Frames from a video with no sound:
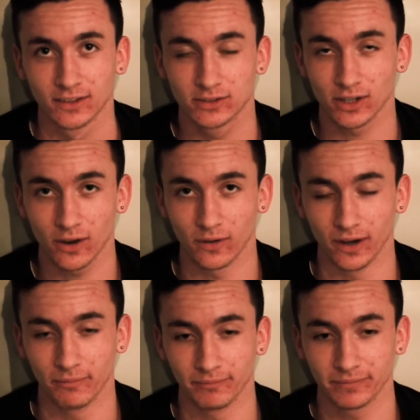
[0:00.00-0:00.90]
So
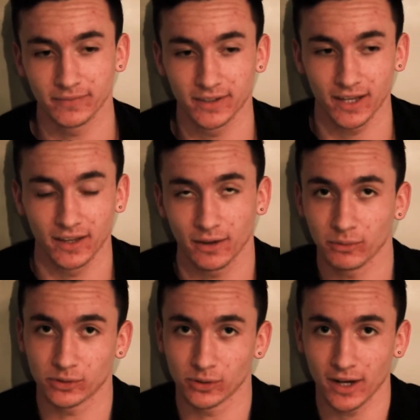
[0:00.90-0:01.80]
yeah, that
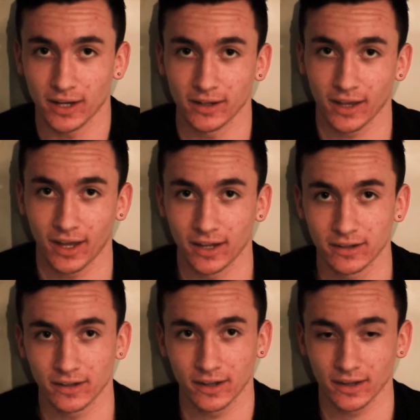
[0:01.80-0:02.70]
was great,
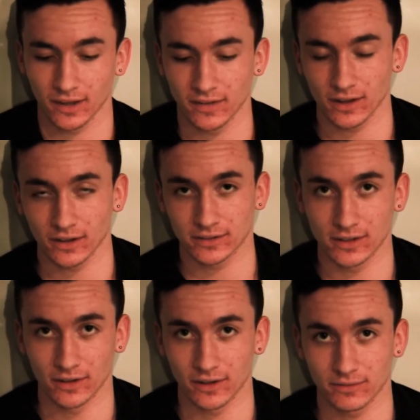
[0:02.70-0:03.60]
and the art,
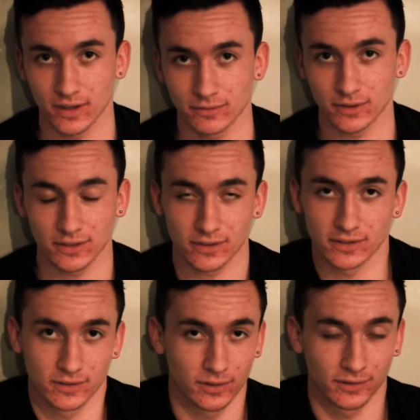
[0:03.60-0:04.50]
they've really tried
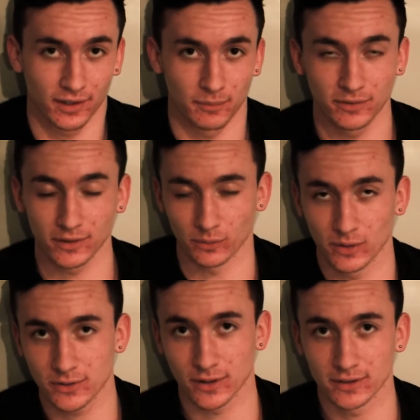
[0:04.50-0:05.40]
to do the same thing that
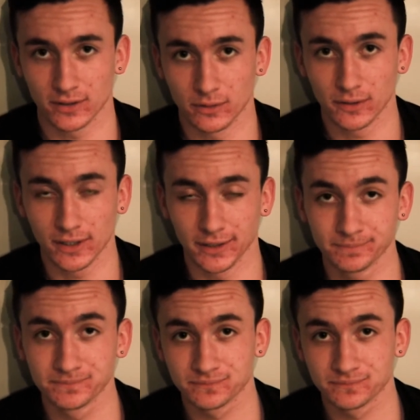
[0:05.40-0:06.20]
we tried to do, really,